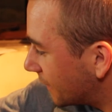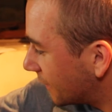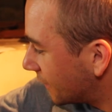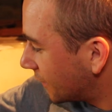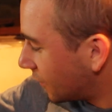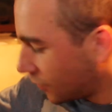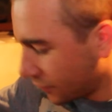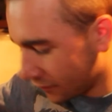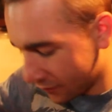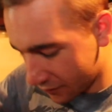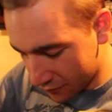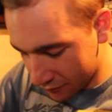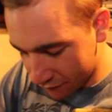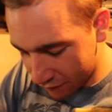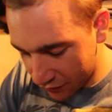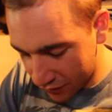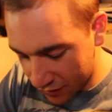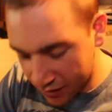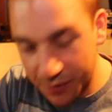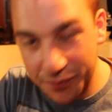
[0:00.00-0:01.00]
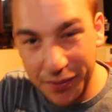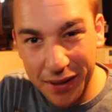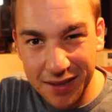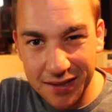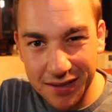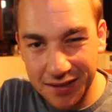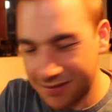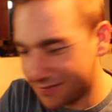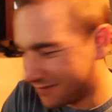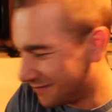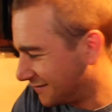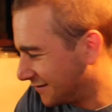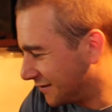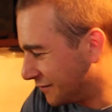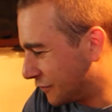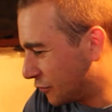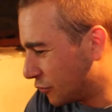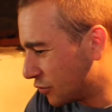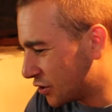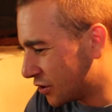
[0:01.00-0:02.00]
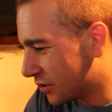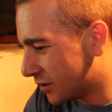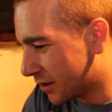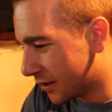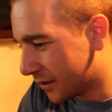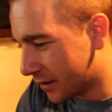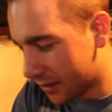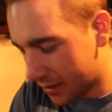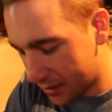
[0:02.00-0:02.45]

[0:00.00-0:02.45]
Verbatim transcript: not really the best, unfortunately.